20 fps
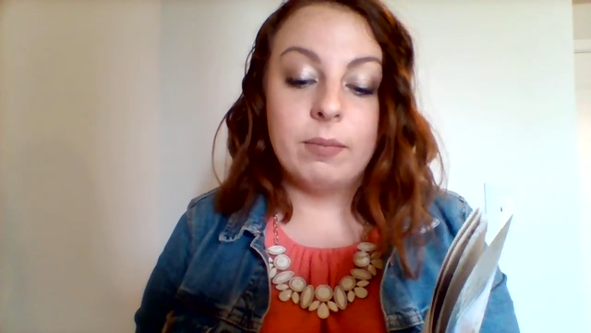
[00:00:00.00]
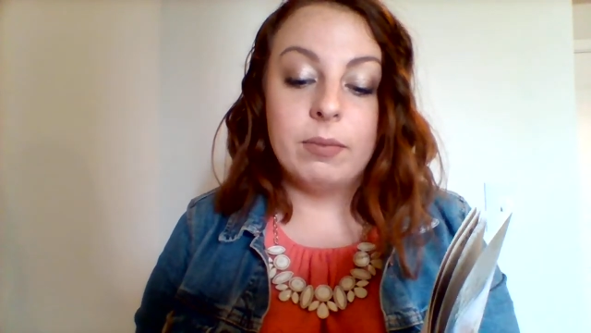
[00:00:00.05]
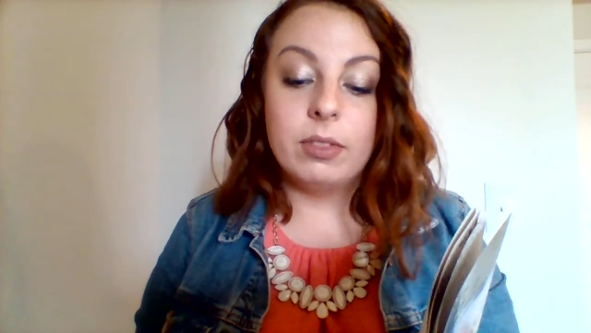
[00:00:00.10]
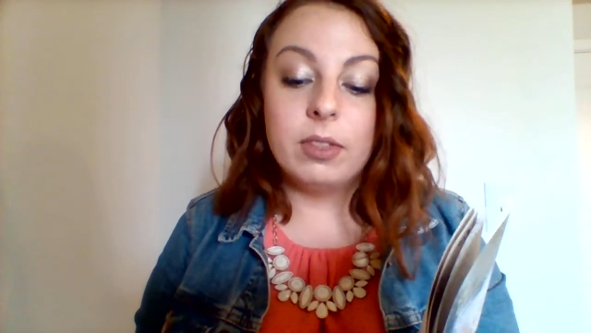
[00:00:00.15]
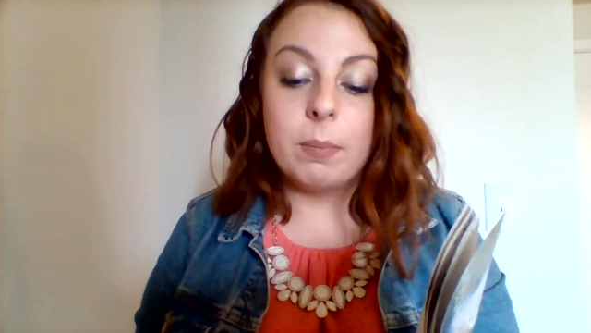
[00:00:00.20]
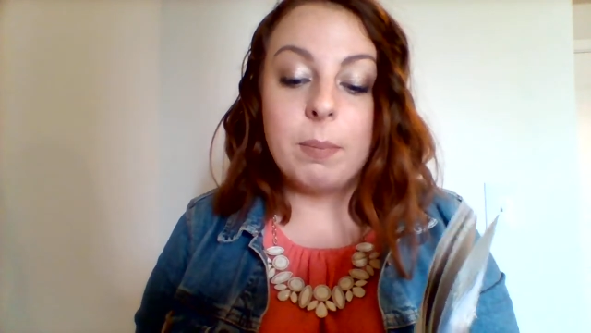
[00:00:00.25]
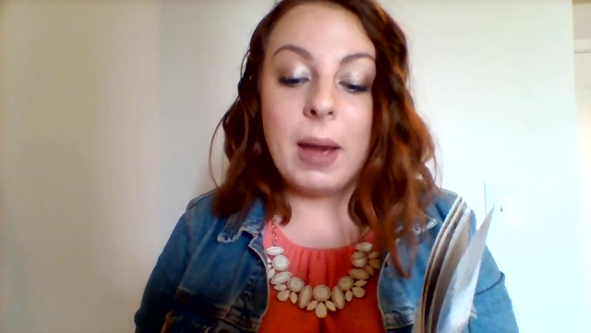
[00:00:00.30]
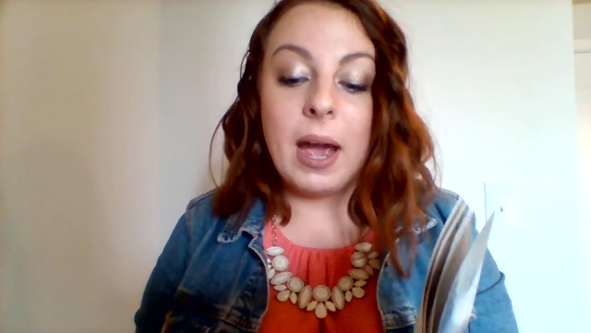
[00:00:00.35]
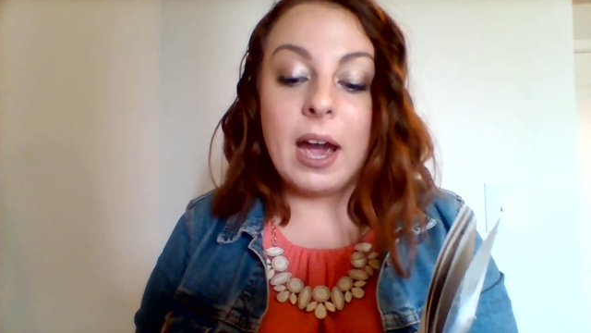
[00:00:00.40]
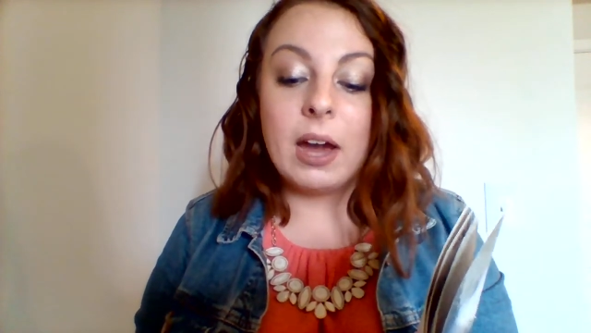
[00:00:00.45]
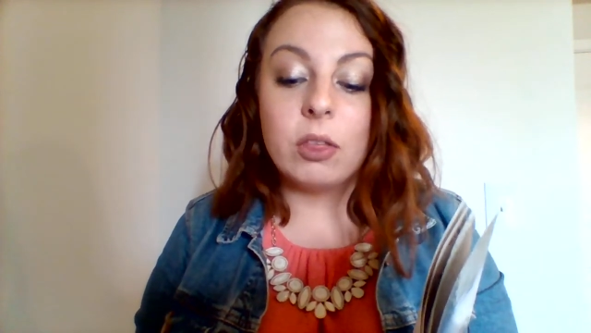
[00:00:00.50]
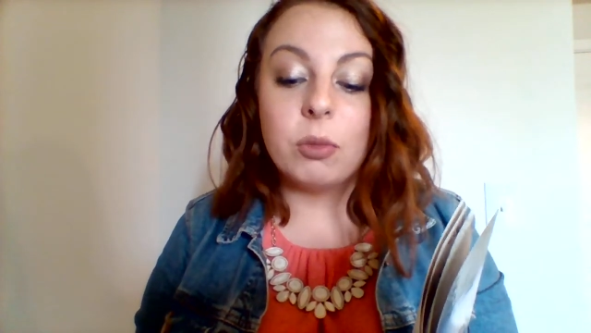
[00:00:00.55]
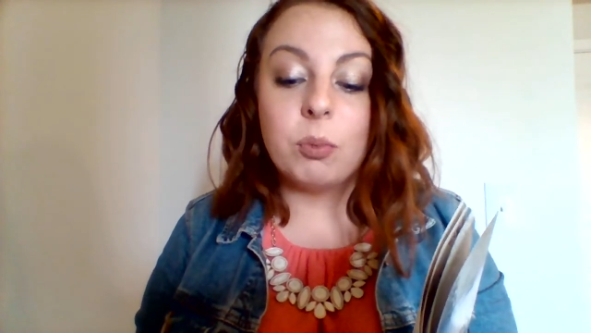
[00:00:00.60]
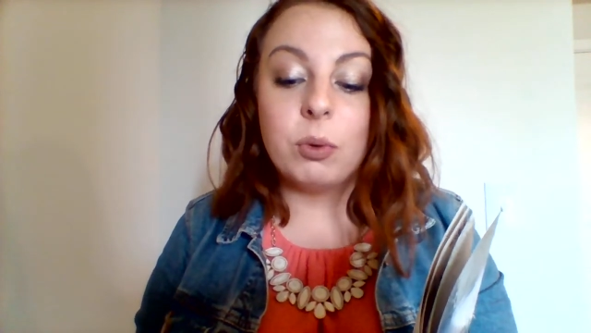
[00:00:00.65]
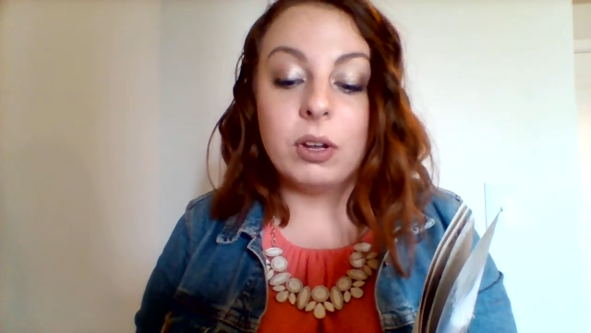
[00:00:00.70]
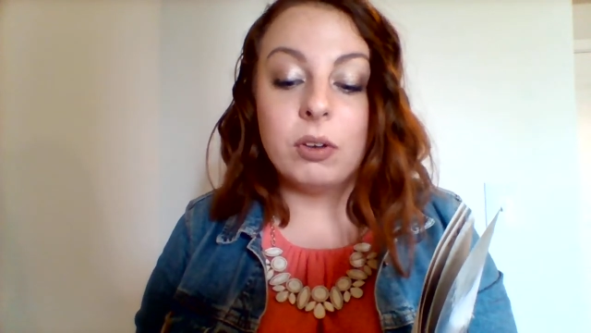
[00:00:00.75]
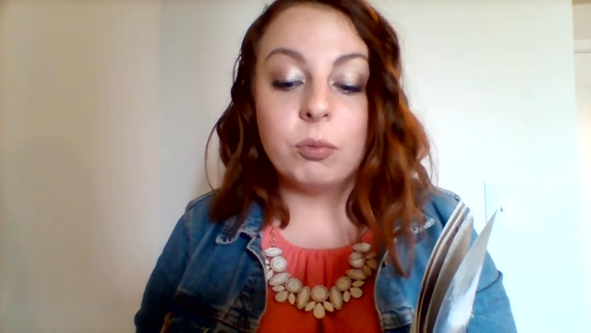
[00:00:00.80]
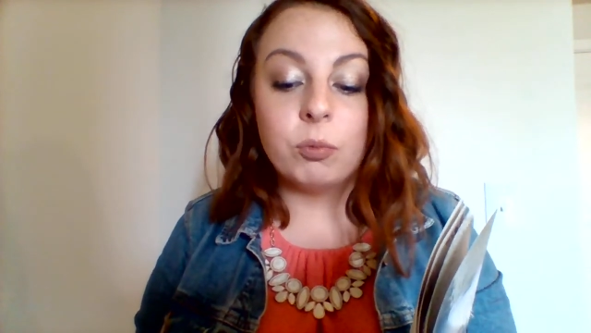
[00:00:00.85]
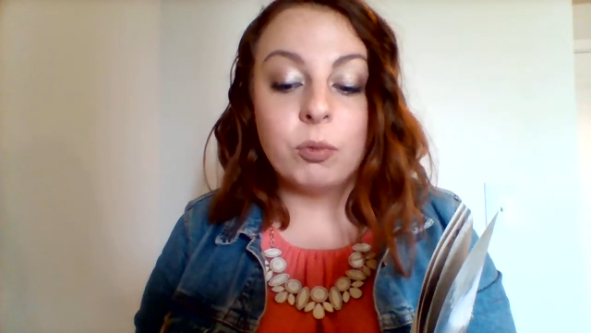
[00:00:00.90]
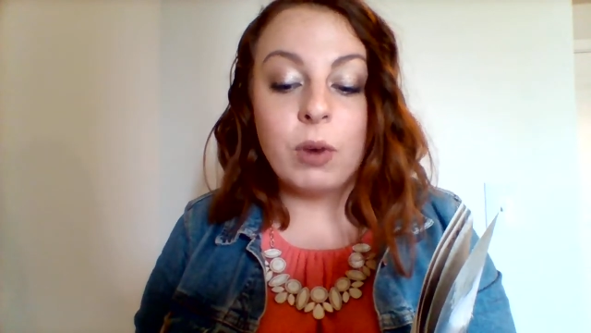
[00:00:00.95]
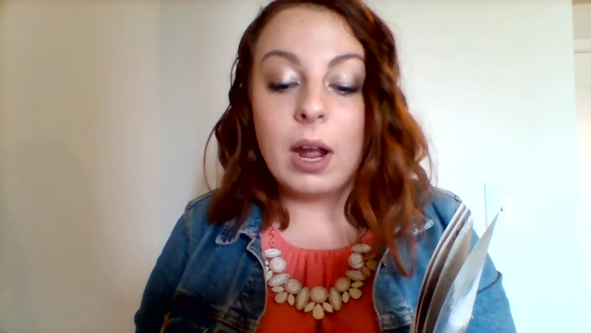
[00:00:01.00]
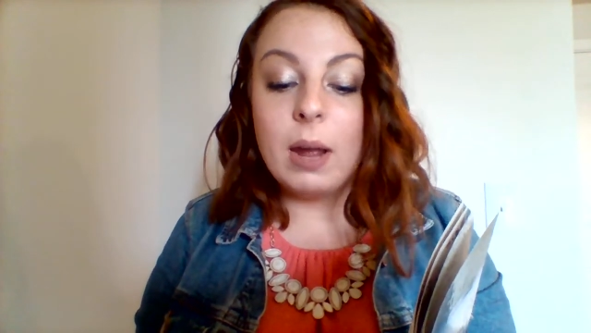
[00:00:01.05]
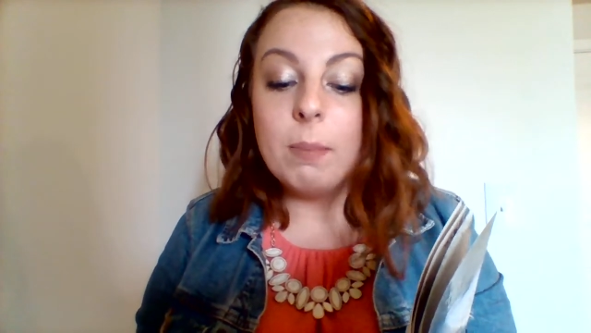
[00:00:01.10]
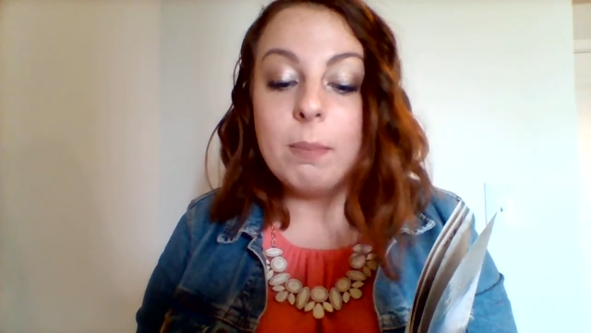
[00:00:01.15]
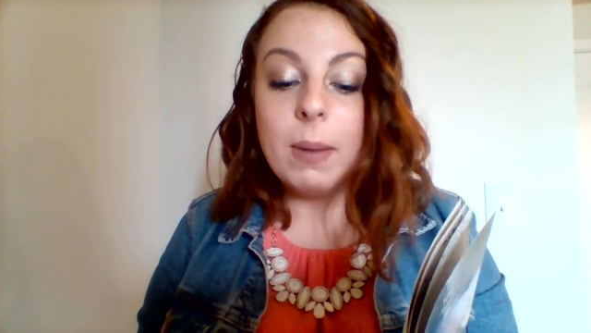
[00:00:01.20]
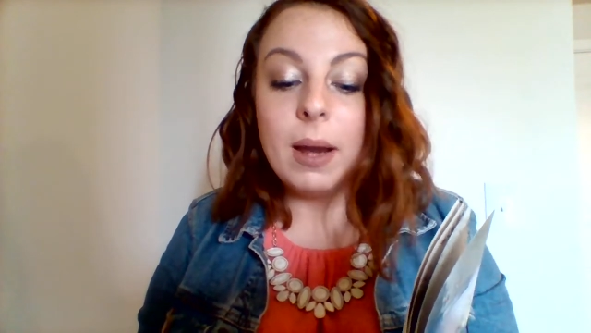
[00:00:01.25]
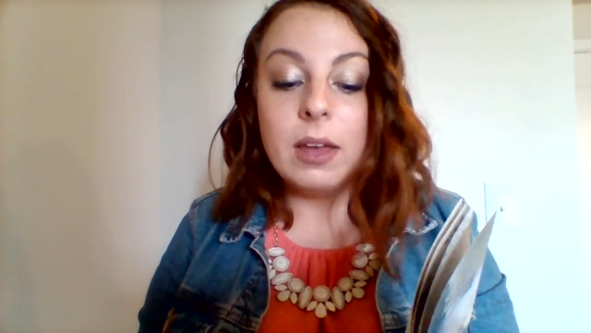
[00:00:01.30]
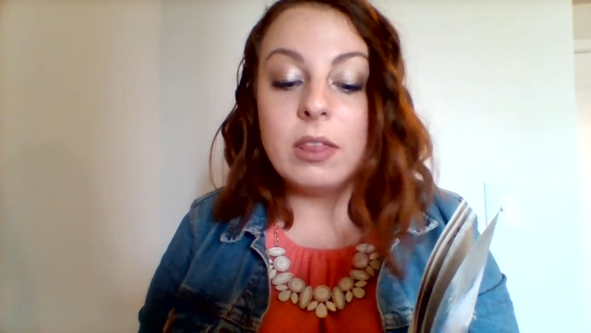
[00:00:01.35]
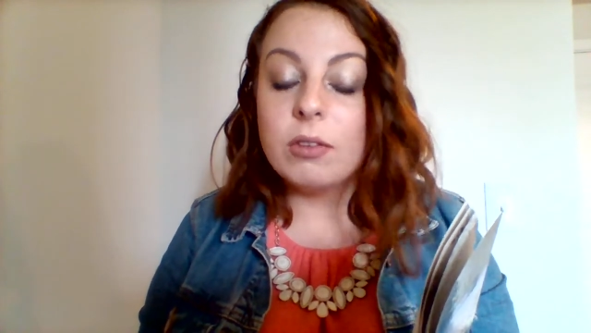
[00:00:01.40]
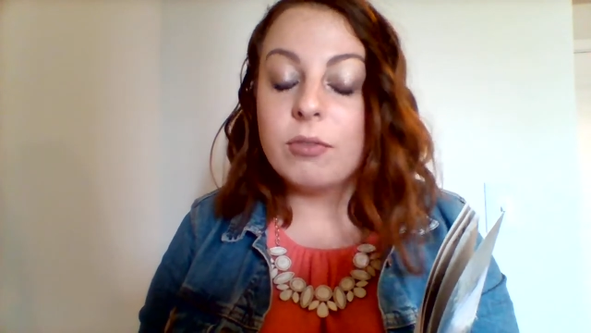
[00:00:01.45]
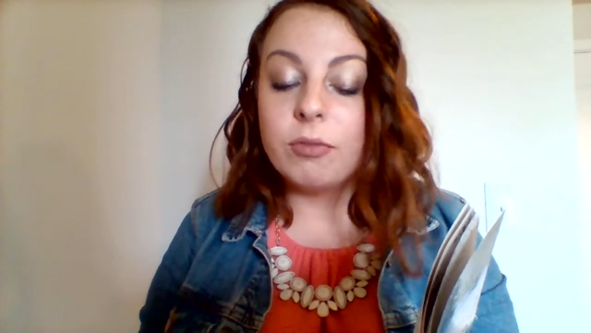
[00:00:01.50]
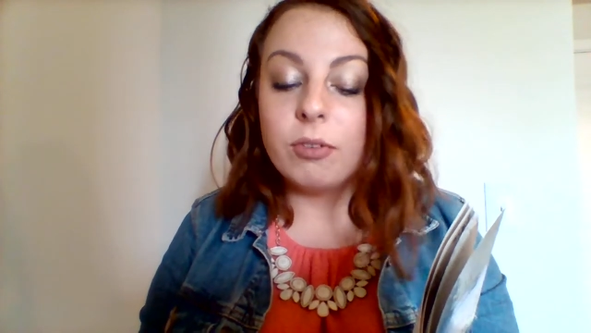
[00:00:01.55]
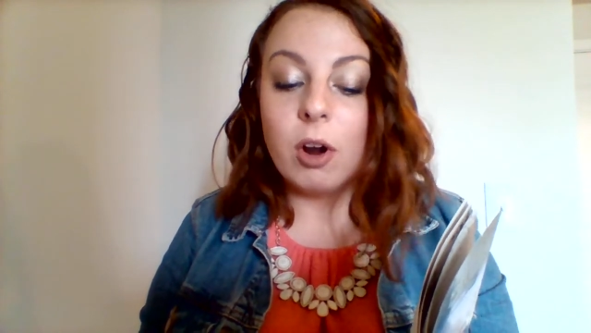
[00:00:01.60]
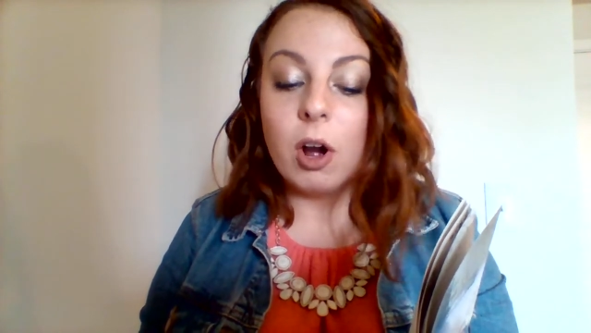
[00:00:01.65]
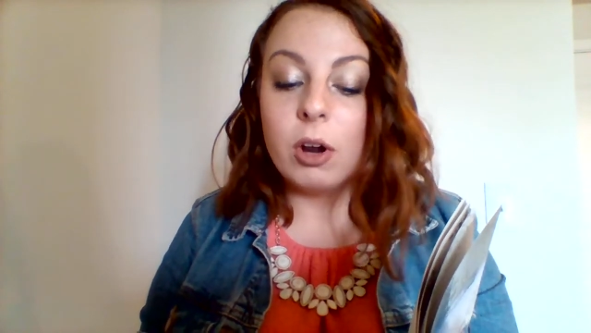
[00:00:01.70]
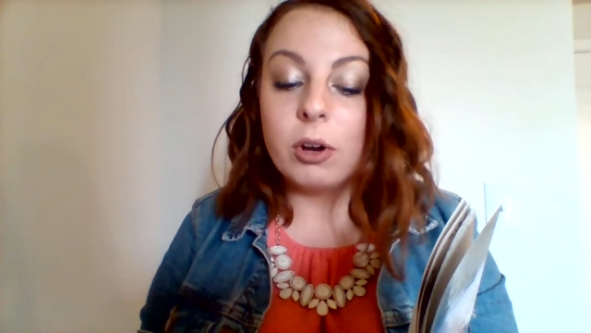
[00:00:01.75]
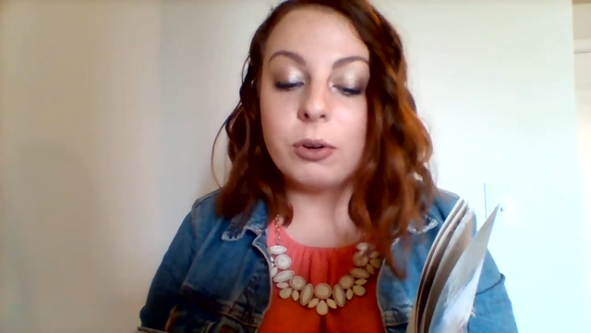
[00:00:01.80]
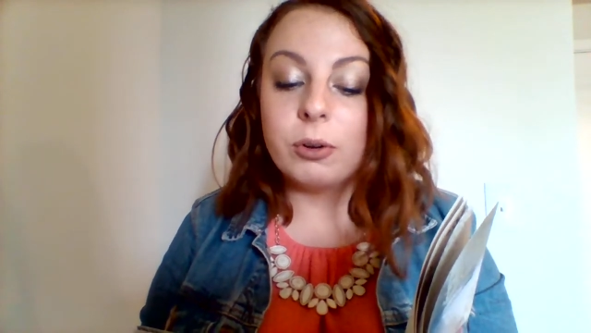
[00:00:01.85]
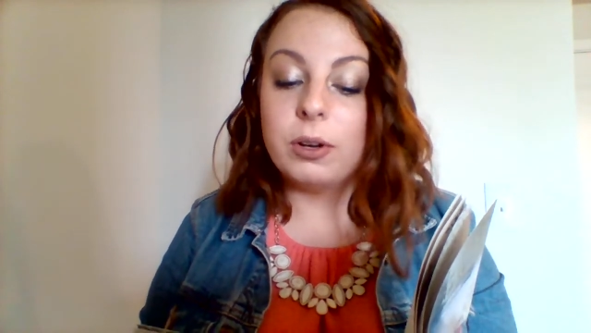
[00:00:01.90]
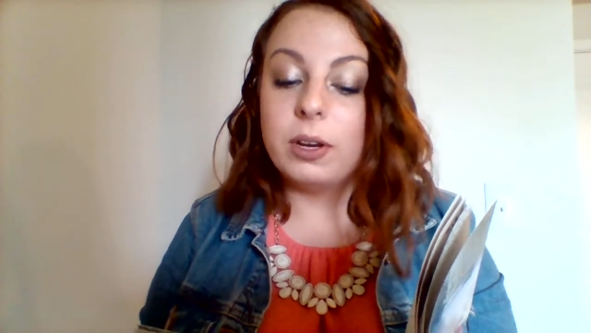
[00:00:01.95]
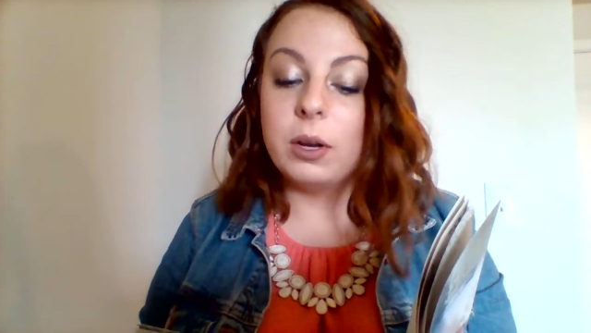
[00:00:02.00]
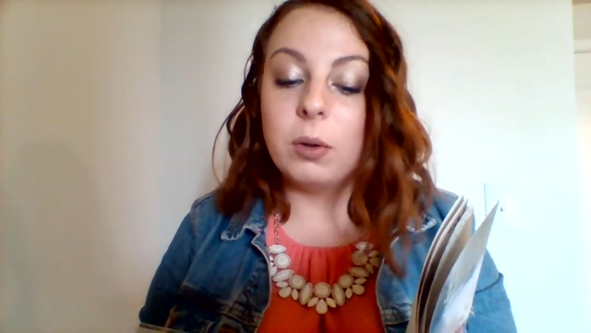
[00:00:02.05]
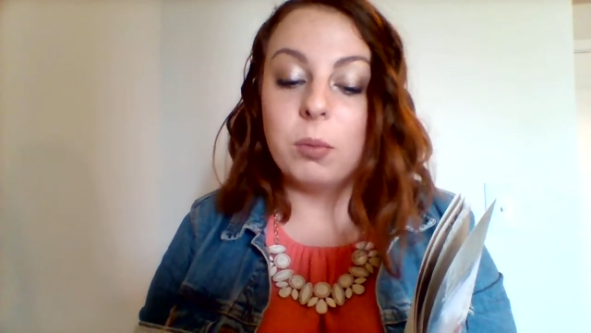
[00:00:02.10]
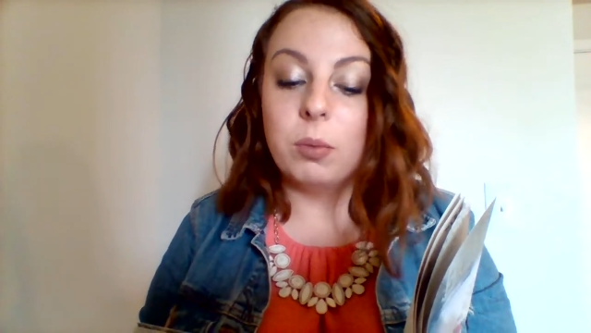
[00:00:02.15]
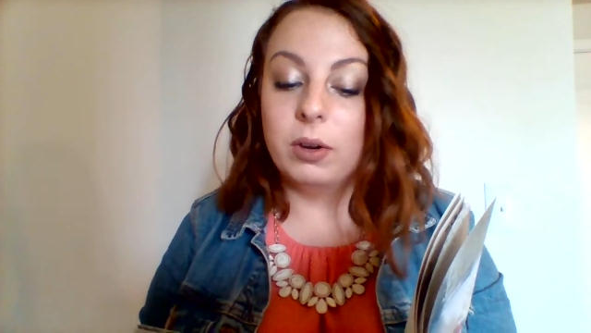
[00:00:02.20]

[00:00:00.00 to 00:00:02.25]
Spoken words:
The path went right by the Frog Creek